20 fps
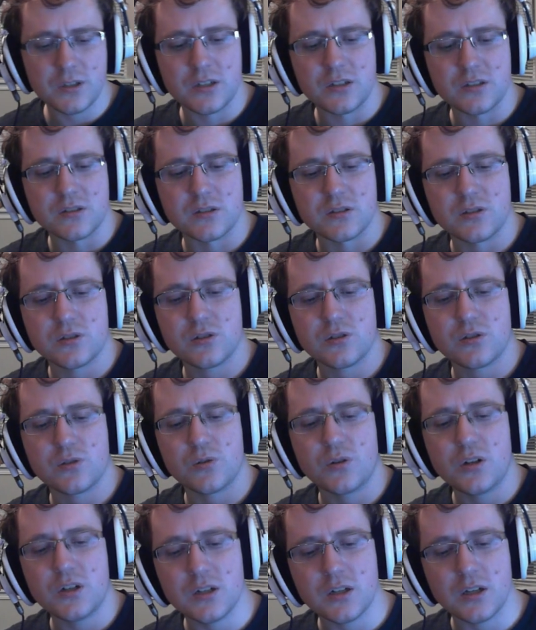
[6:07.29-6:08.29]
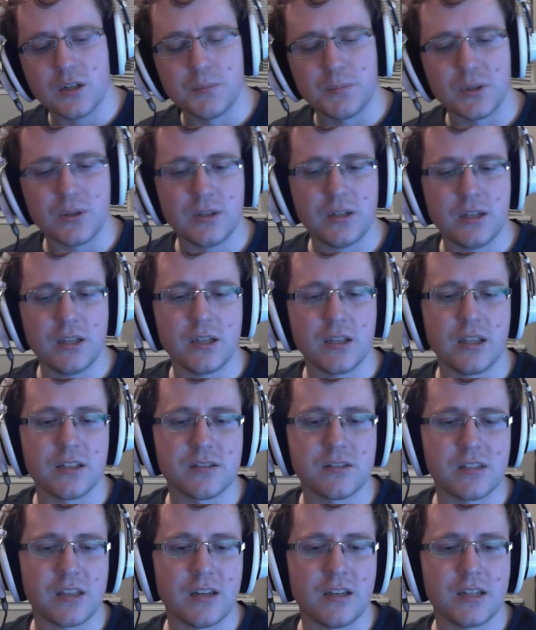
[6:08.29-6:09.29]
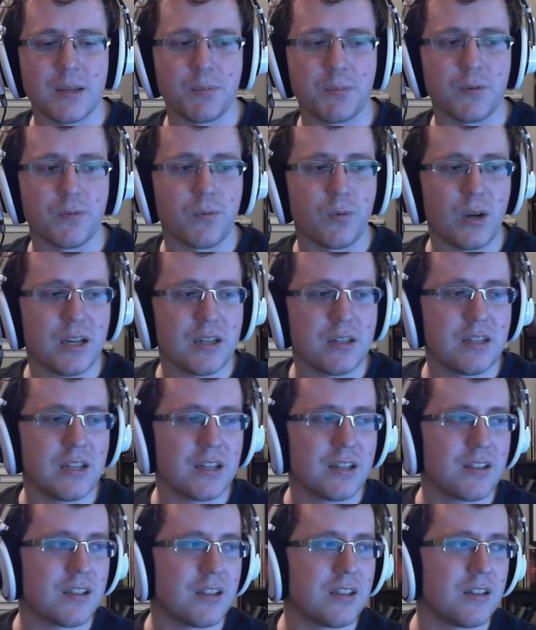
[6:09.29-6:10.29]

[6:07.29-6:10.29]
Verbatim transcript: It is a strong ability against any type of red deck.